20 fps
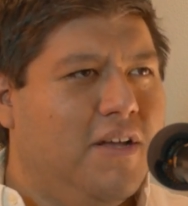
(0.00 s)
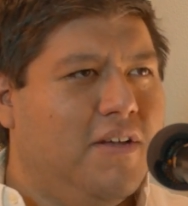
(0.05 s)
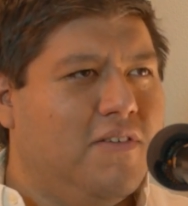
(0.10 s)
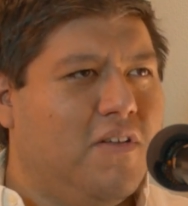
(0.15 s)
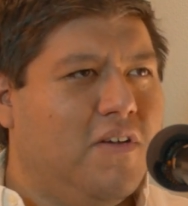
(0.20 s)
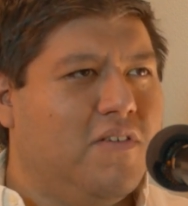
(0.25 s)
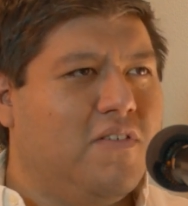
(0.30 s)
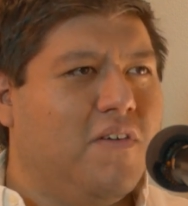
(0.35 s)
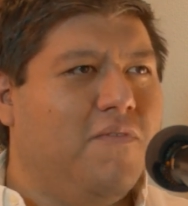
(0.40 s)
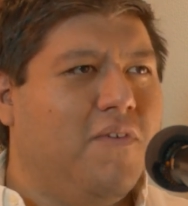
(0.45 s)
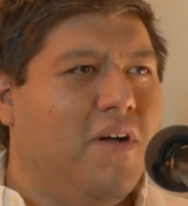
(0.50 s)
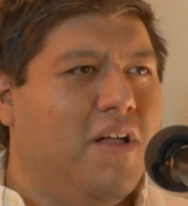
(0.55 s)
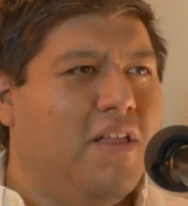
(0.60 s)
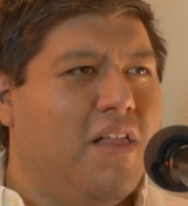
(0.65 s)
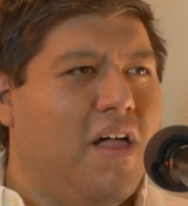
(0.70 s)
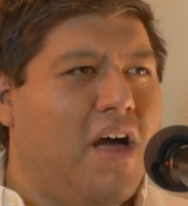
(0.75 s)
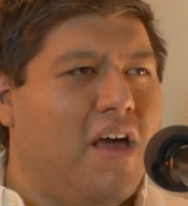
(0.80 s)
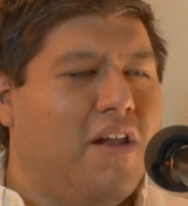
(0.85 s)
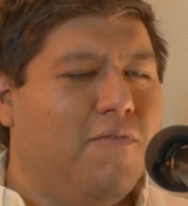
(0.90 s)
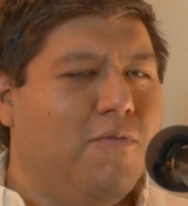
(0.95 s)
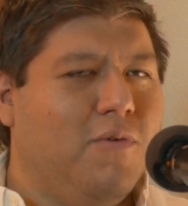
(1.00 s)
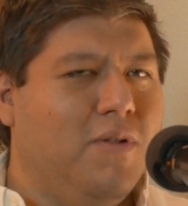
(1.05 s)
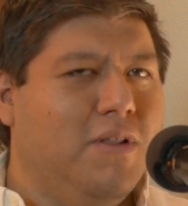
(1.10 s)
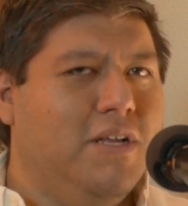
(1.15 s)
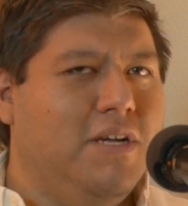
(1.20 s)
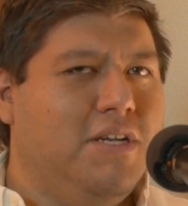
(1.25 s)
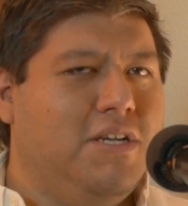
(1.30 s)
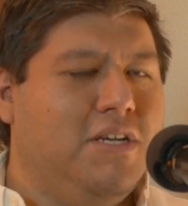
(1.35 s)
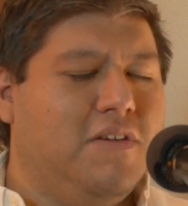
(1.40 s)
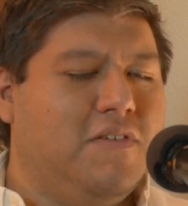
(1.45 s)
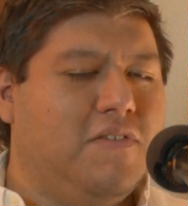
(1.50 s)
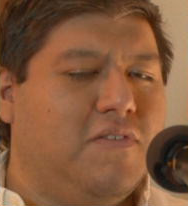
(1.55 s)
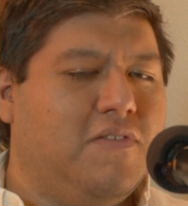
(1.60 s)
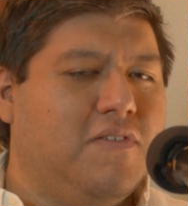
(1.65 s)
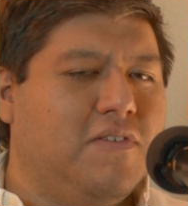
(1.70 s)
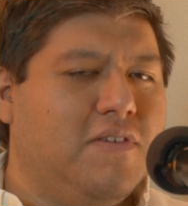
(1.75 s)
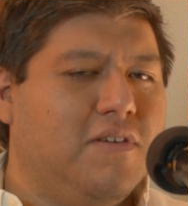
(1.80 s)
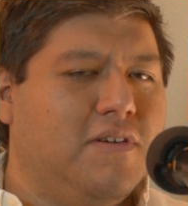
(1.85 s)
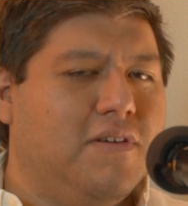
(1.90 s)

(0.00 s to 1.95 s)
So there's a lot of religious